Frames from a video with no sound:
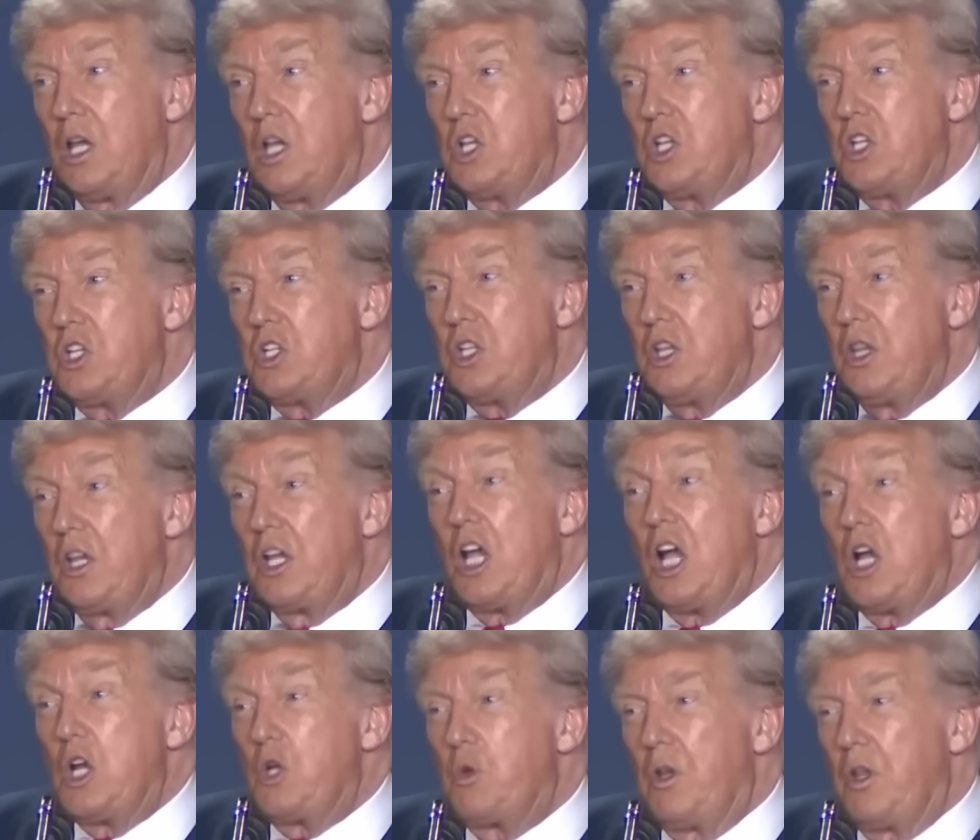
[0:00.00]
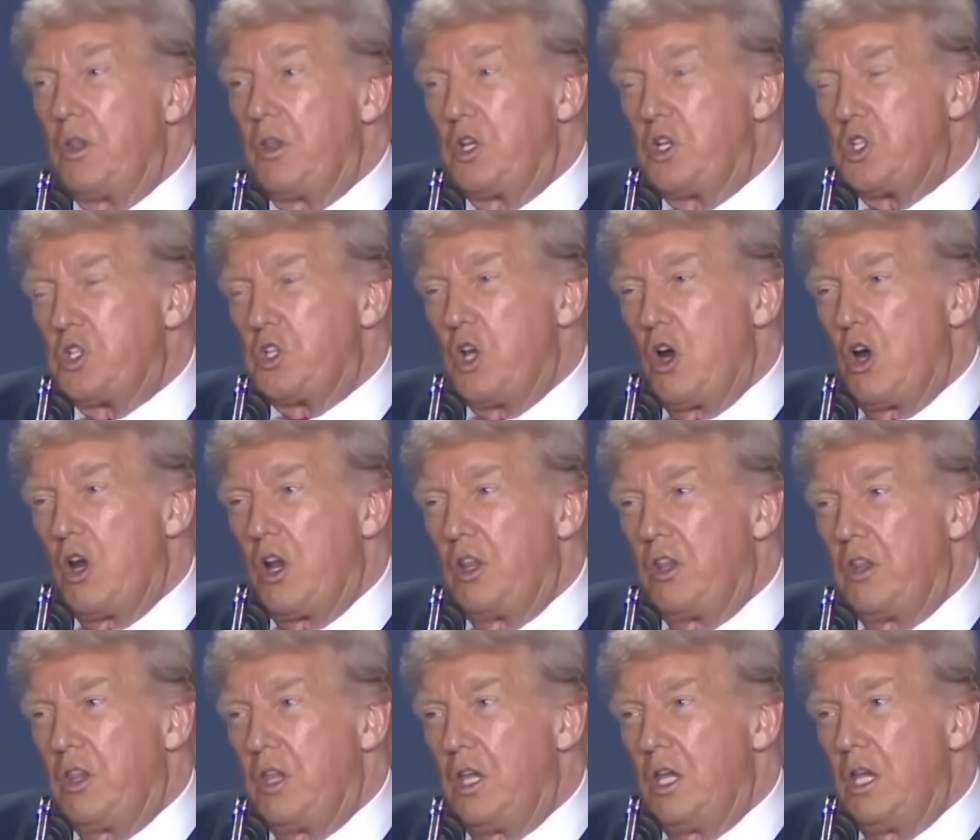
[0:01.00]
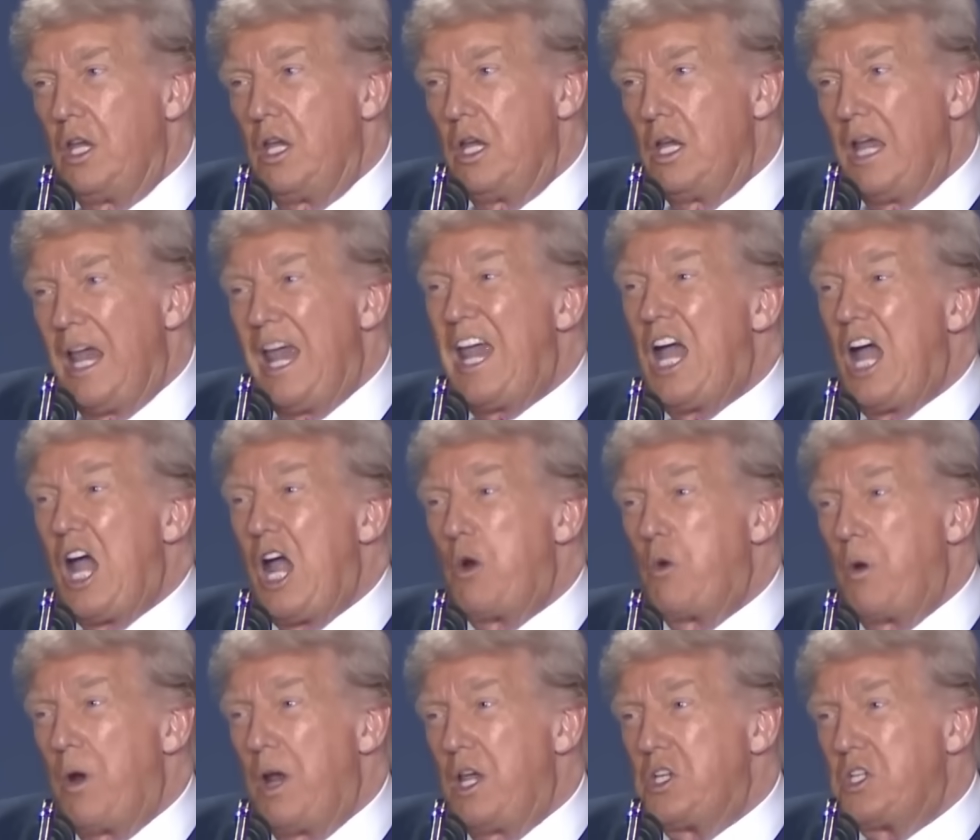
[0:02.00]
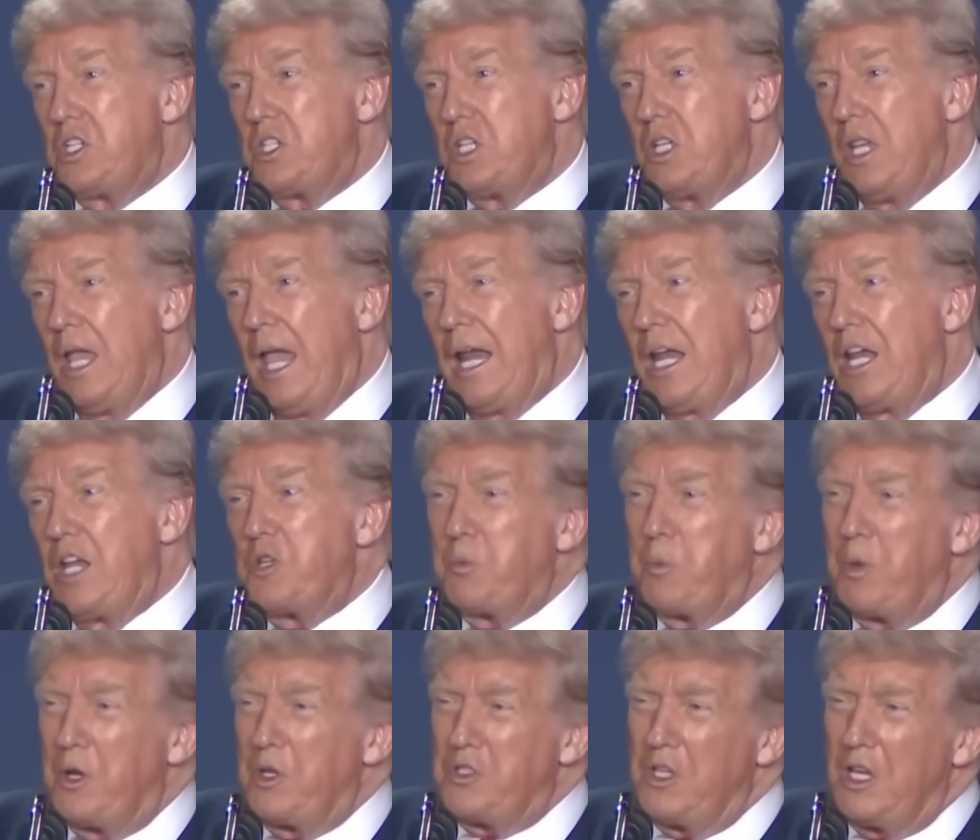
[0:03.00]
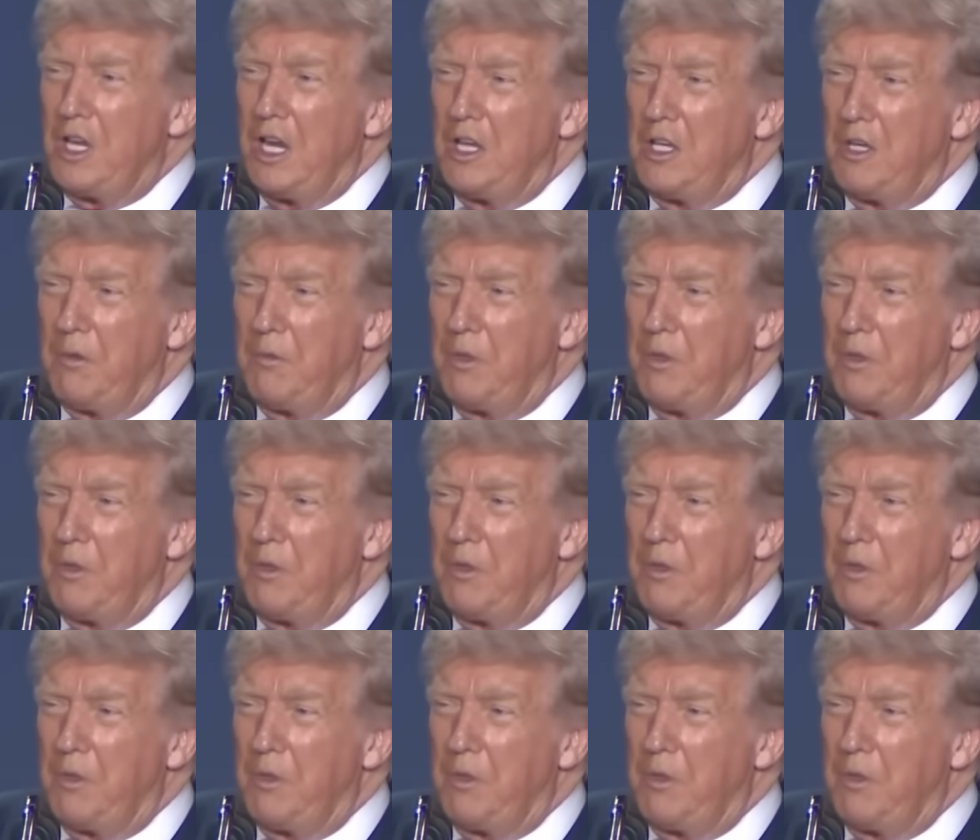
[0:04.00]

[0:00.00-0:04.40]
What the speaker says: is the country that started the AI race. And as president